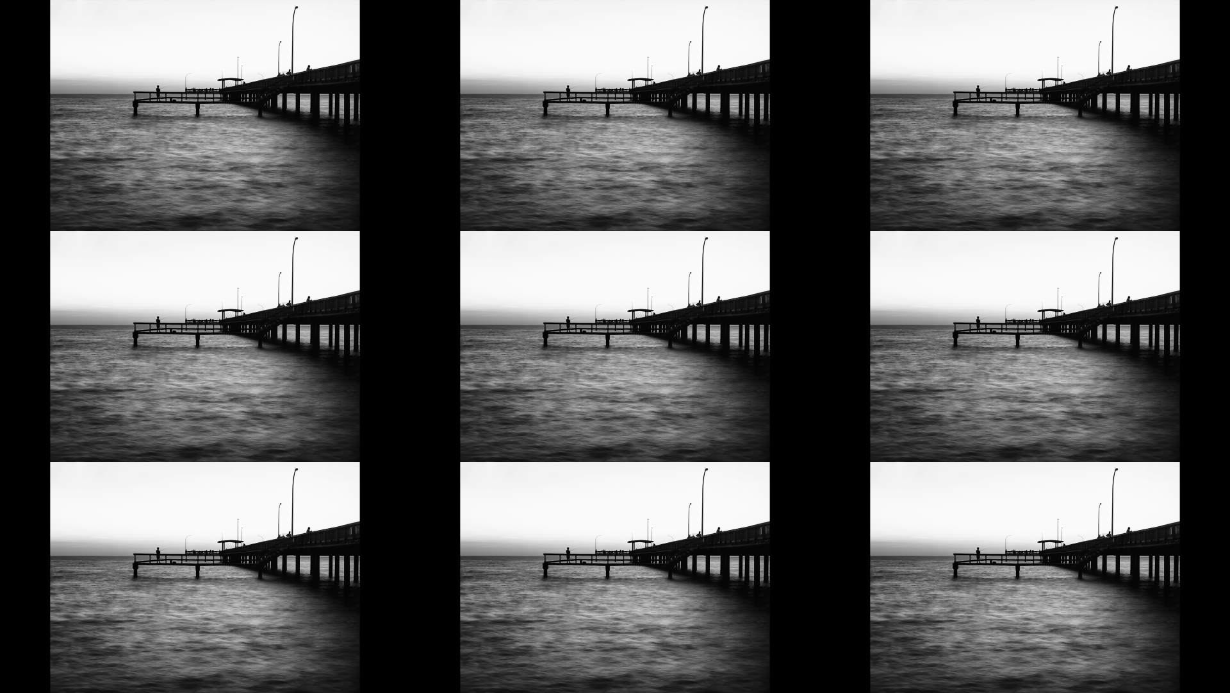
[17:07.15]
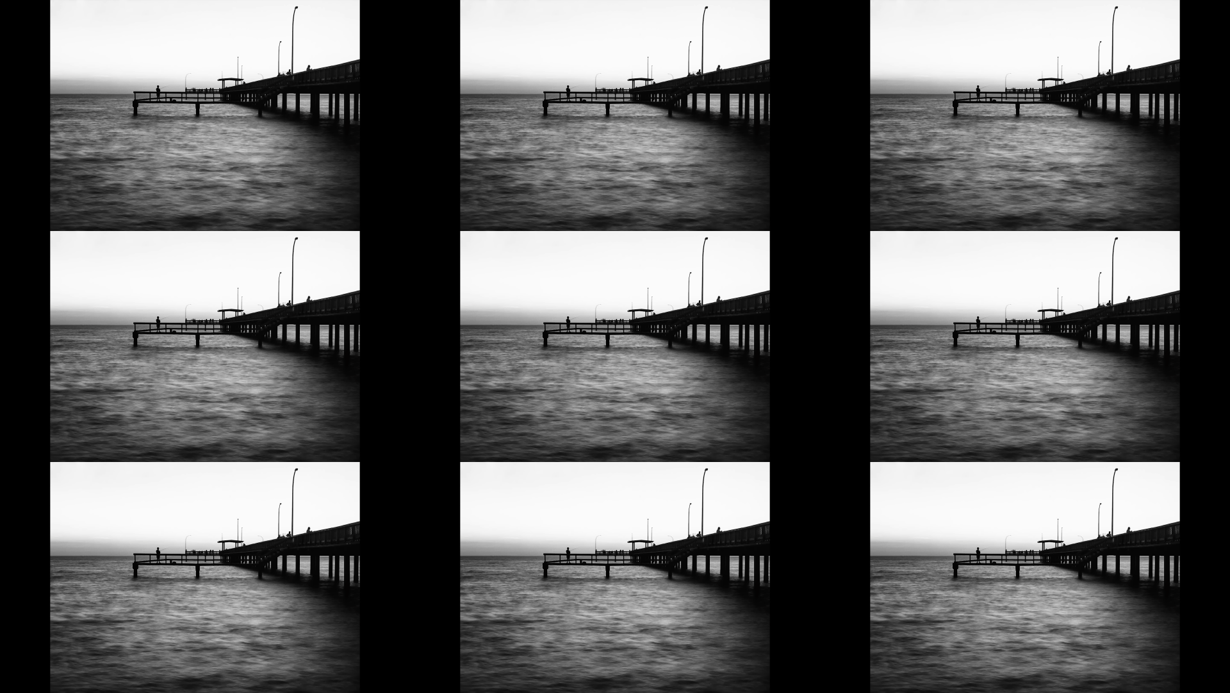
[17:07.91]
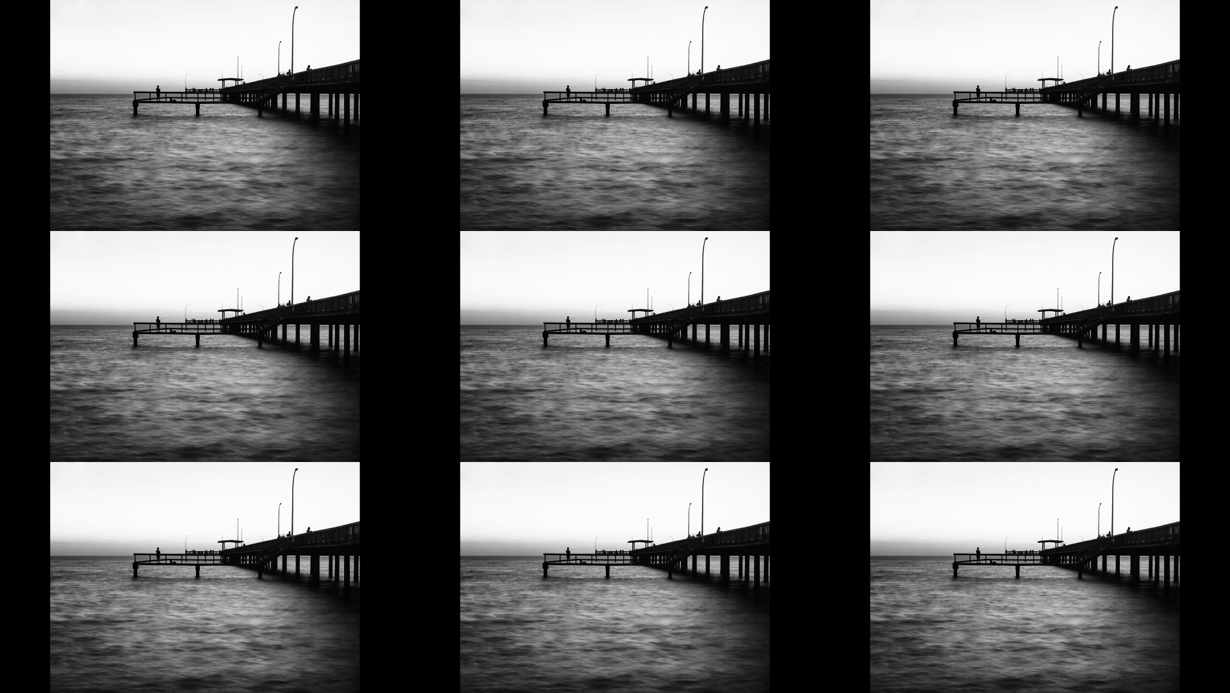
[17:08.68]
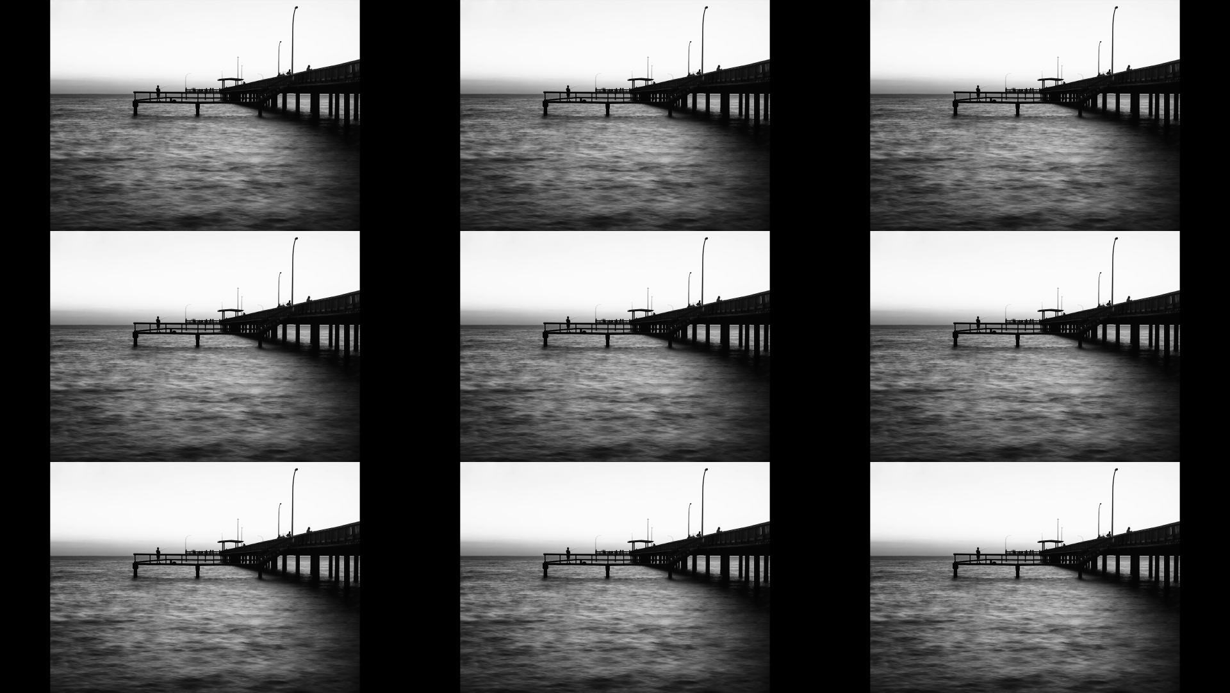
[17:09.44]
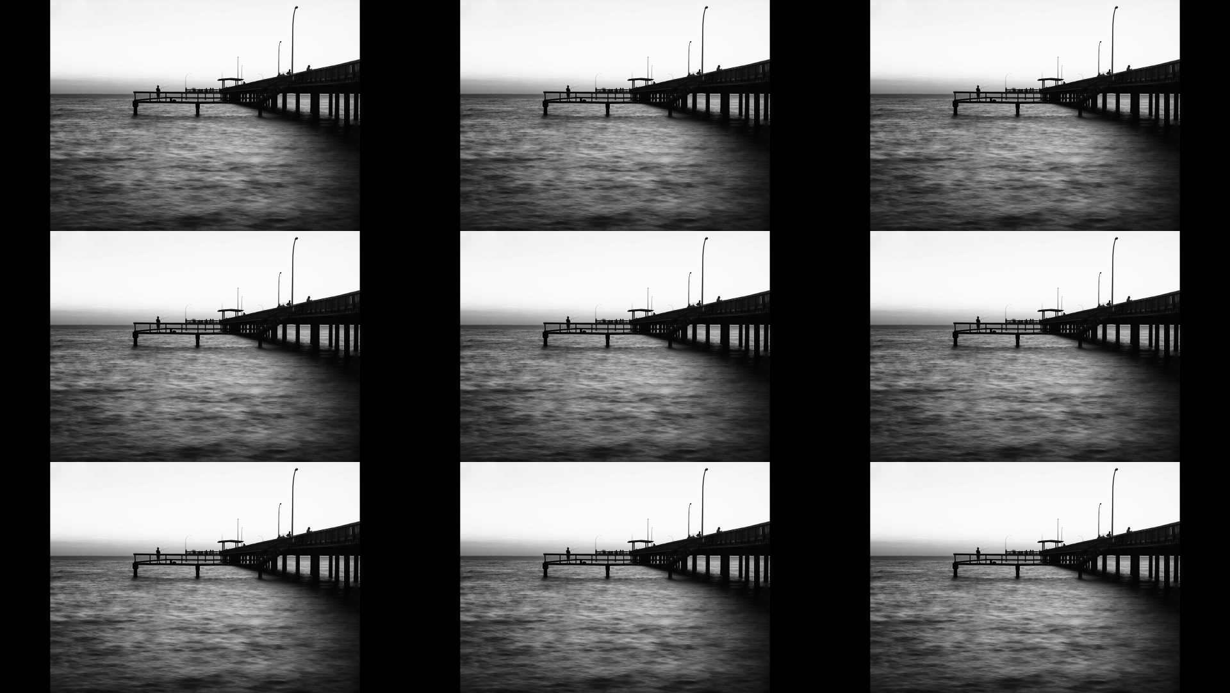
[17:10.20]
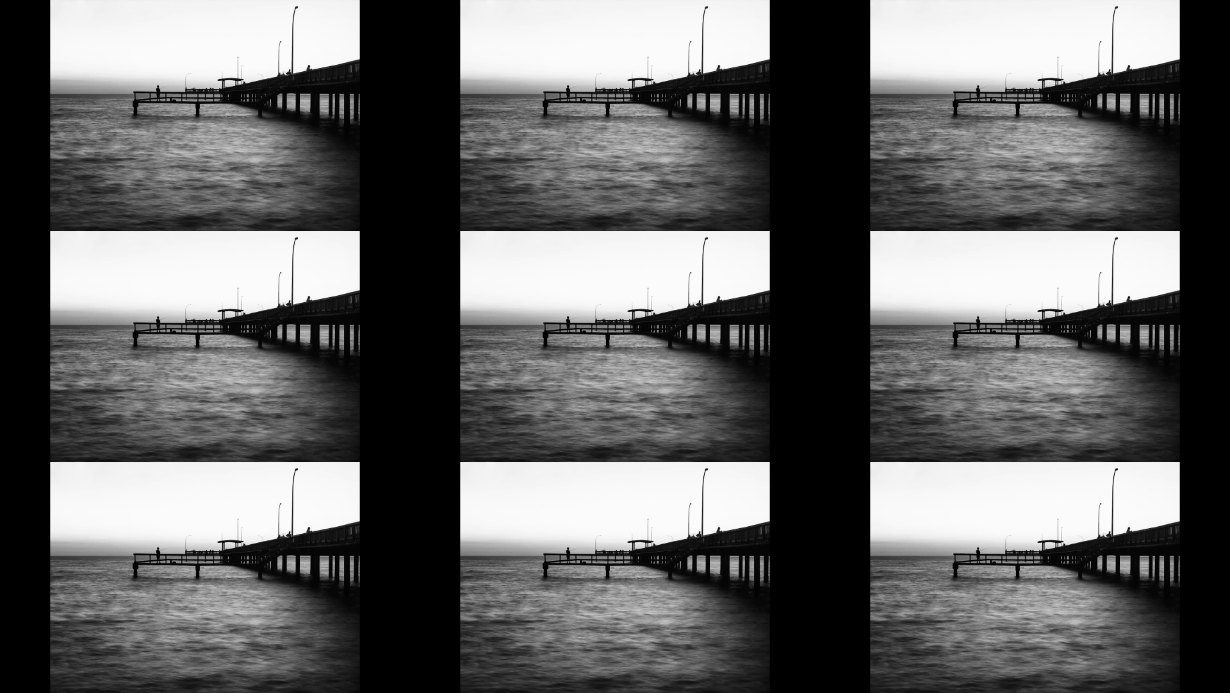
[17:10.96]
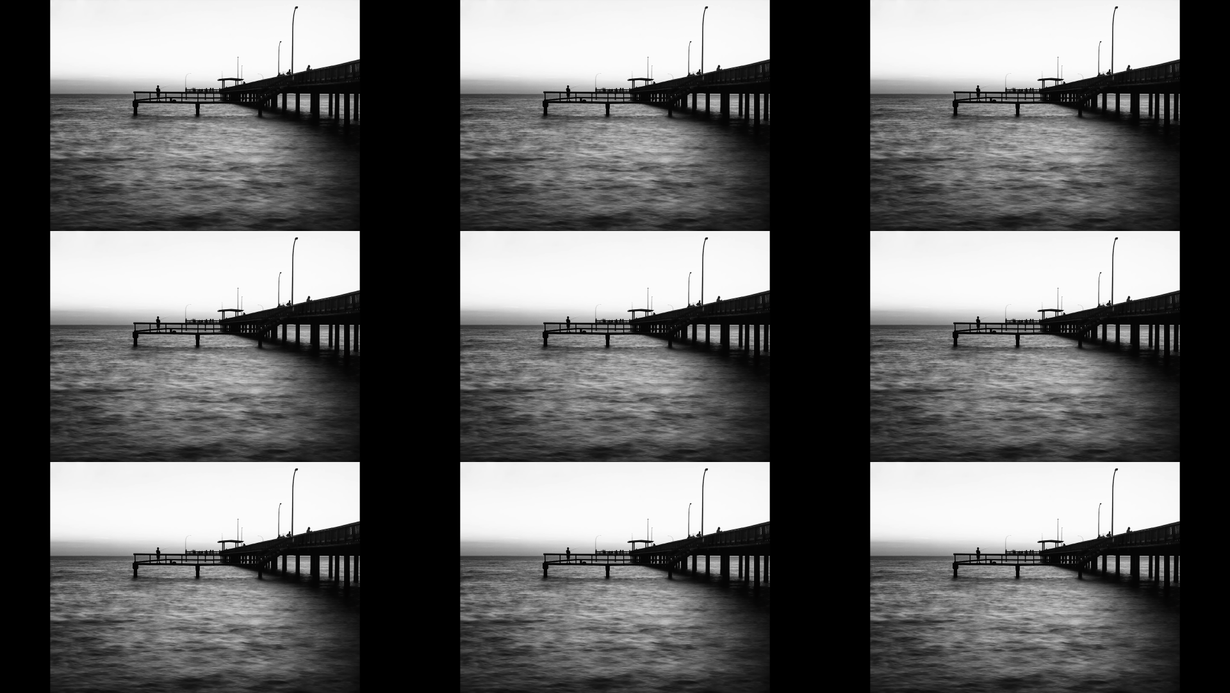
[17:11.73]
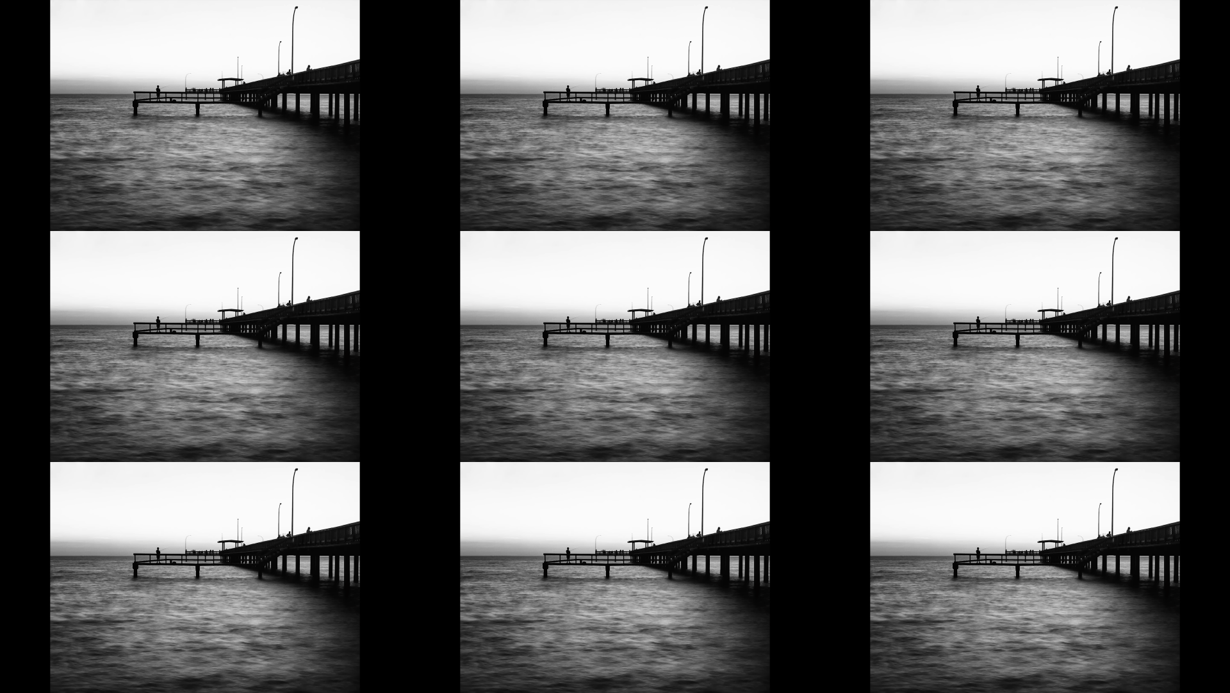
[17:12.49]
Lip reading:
No face is visible, so there are no lips to read.